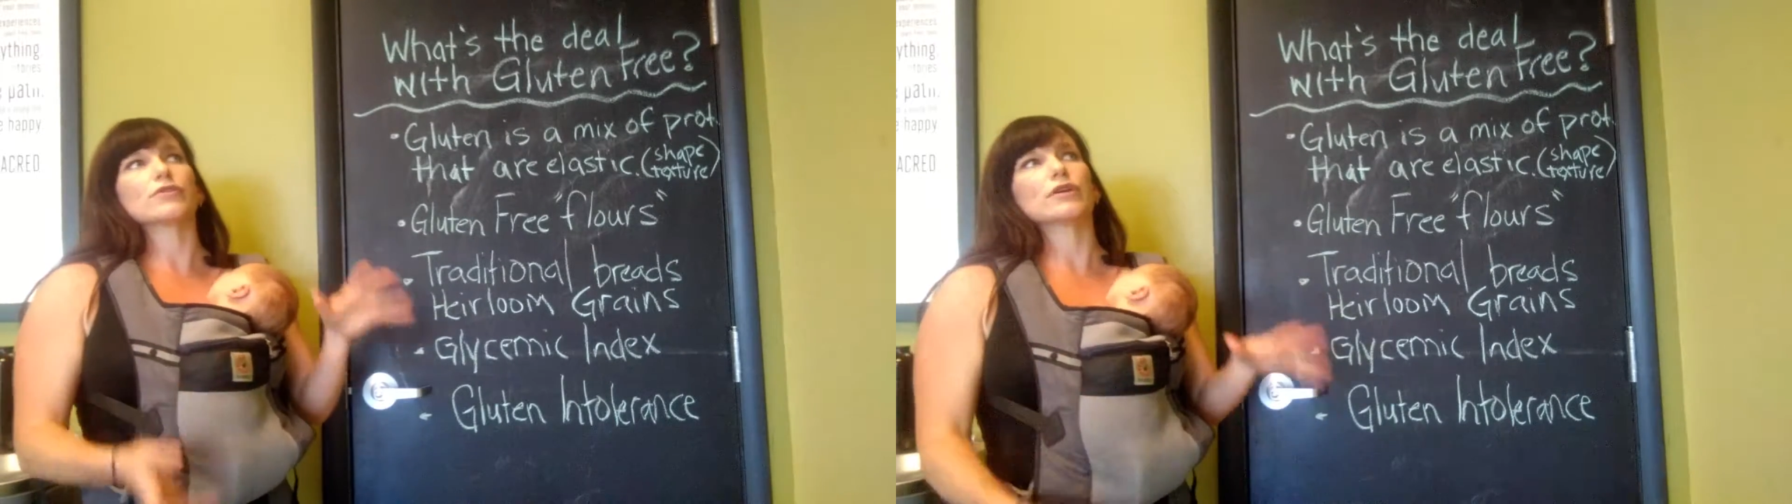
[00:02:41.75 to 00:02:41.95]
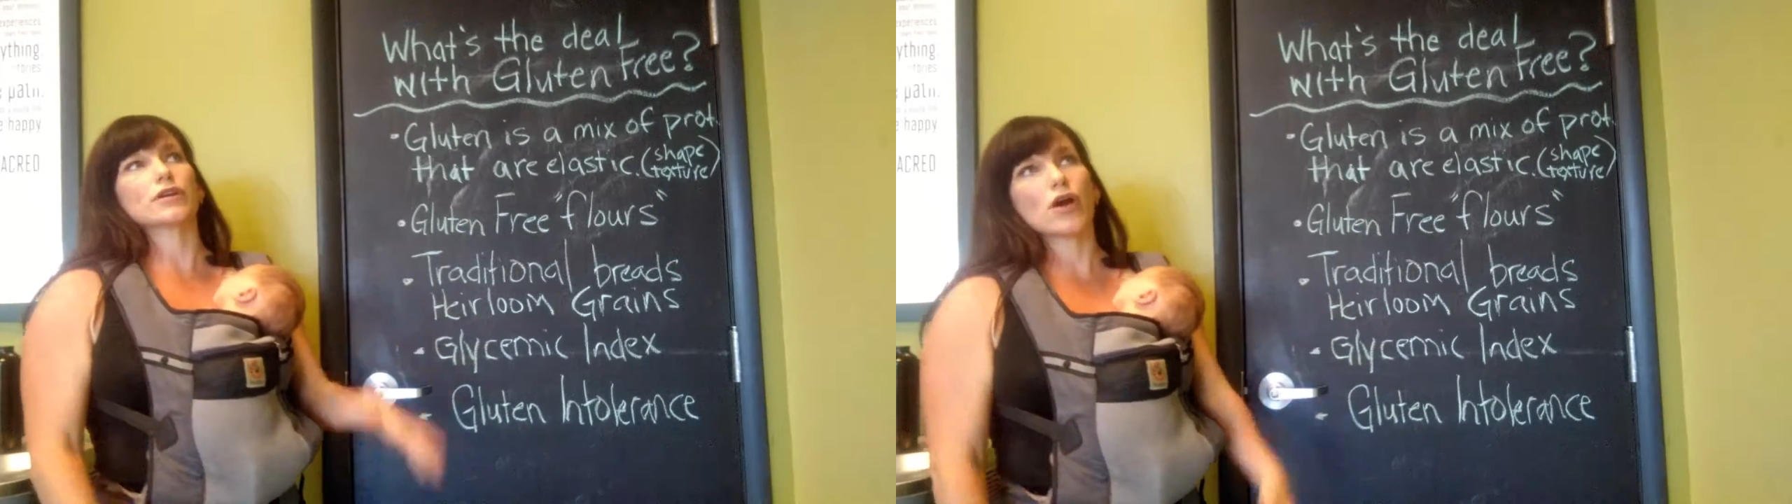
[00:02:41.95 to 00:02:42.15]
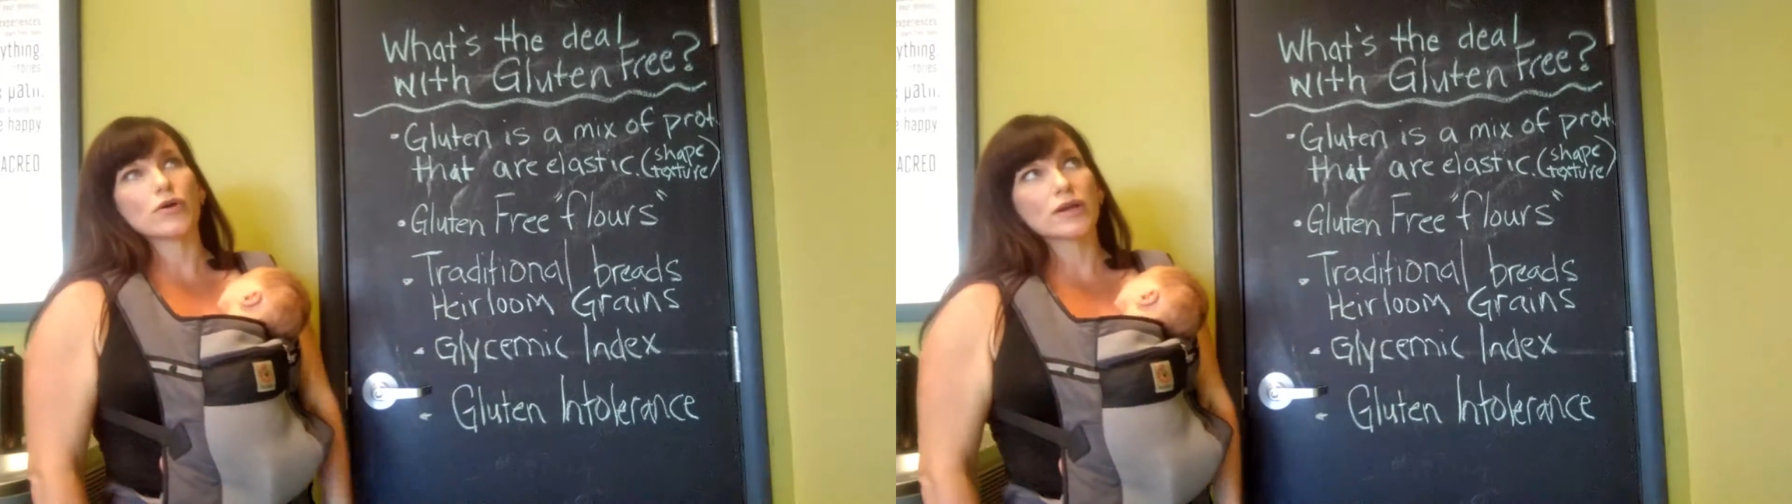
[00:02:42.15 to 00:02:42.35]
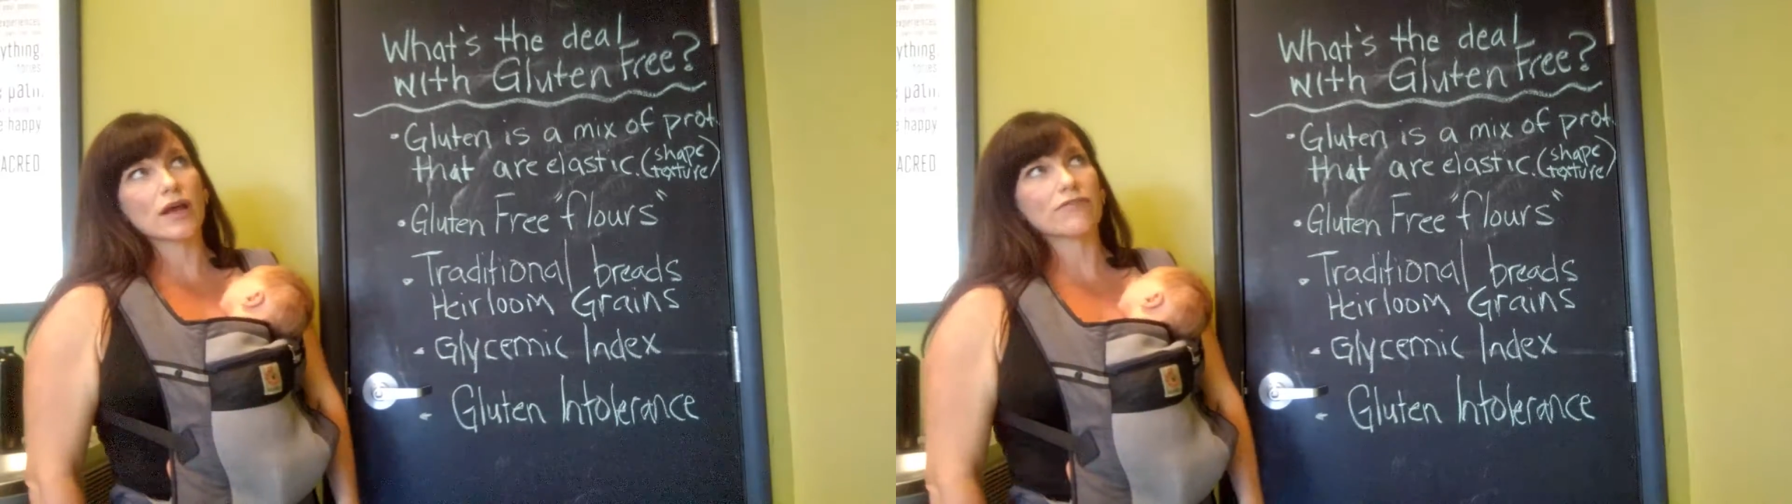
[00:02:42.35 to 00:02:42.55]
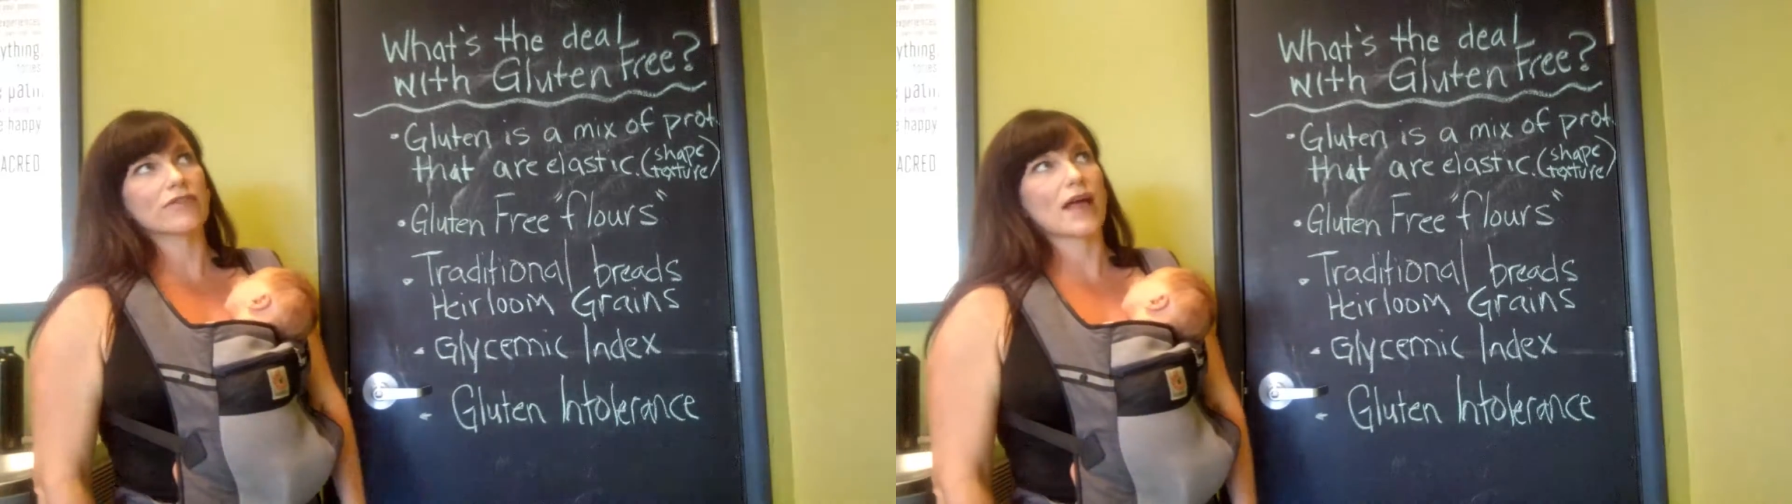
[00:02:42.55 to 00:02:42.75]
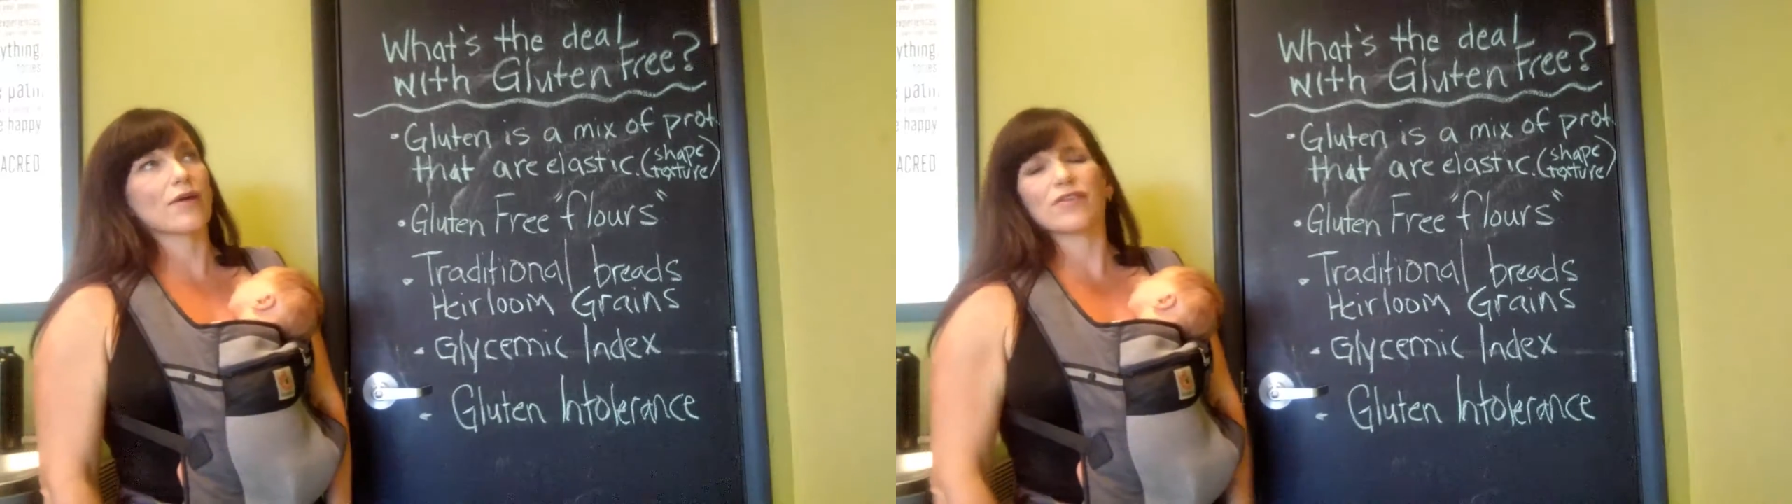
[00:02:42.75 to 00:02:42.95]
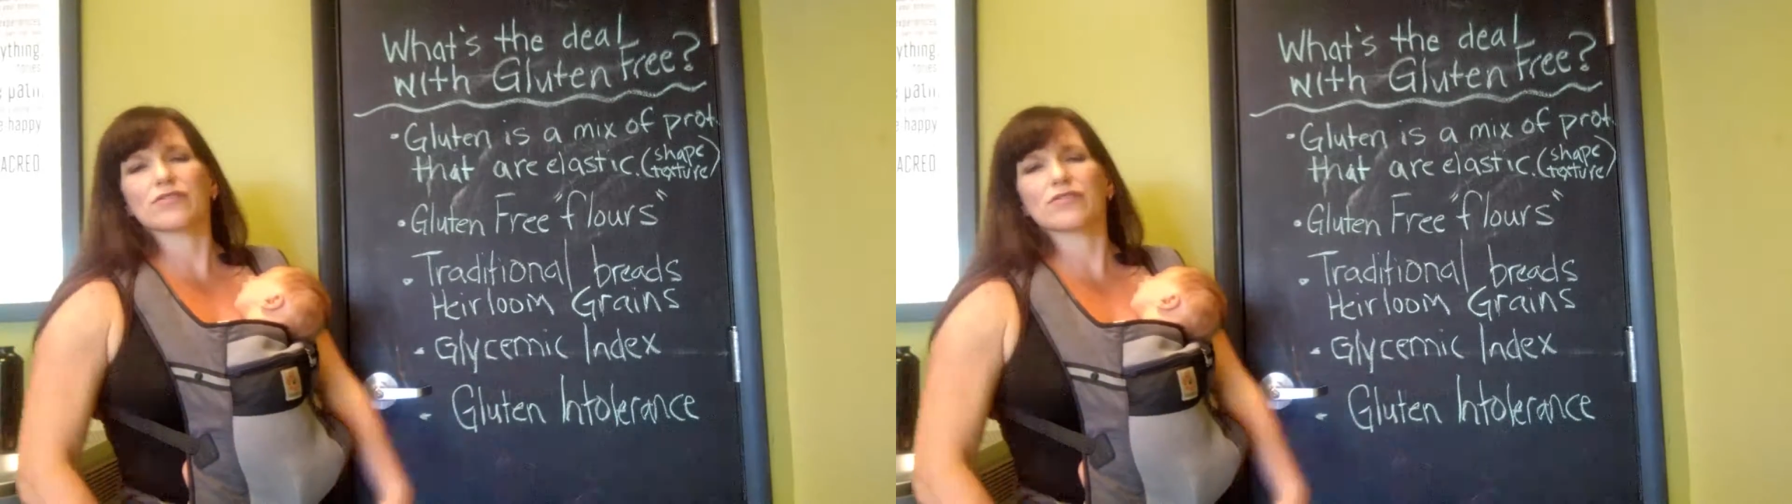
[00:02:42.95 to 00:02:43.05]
or a coconut flour.